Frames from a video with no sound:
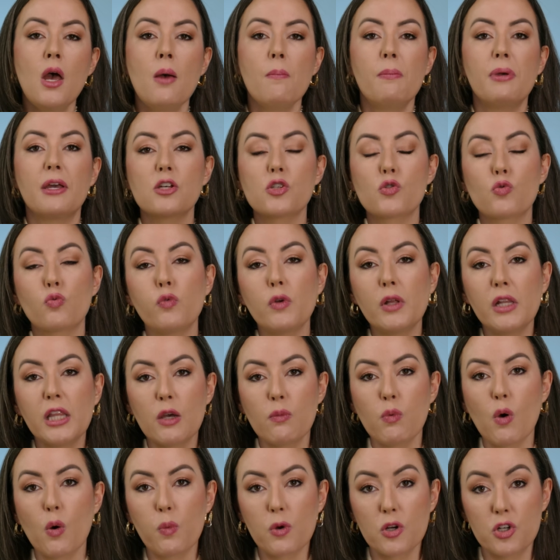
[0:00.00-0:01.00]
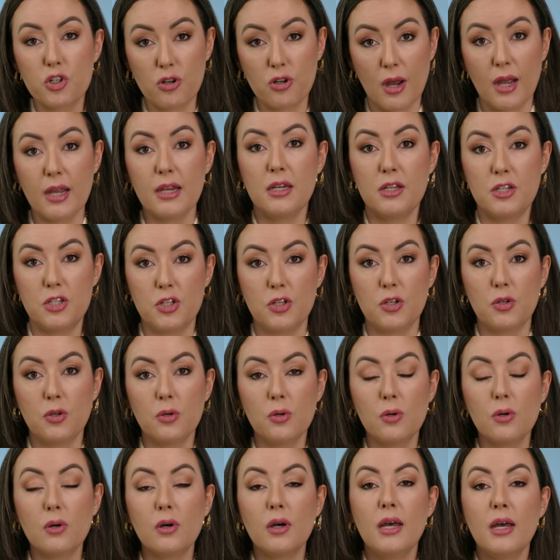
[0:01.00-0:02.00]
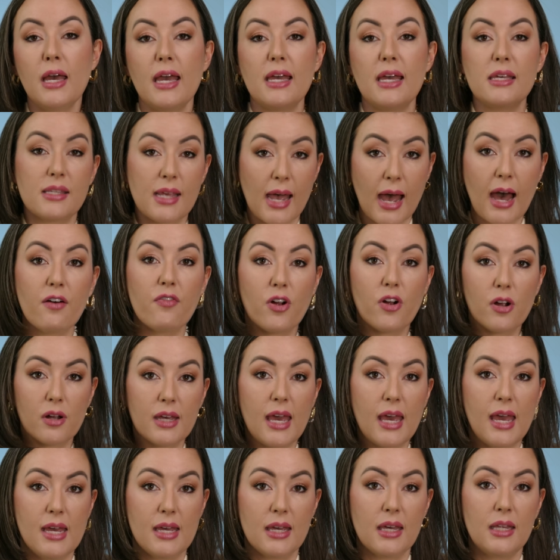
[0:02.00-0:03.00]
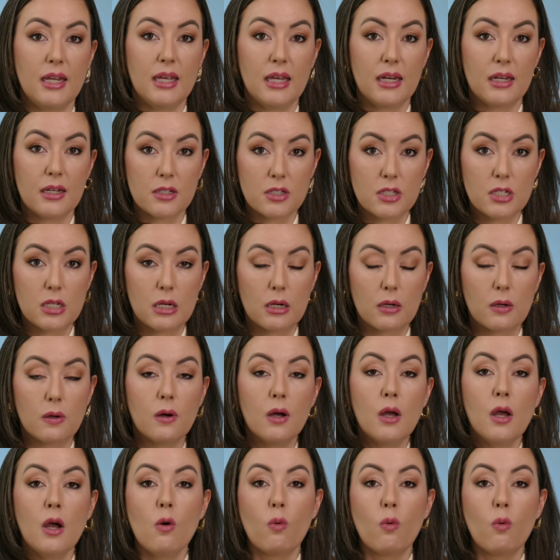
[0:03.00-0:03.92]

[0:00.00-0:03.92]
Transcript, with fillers: Because really what we're trying to do is have our cake and eat it too.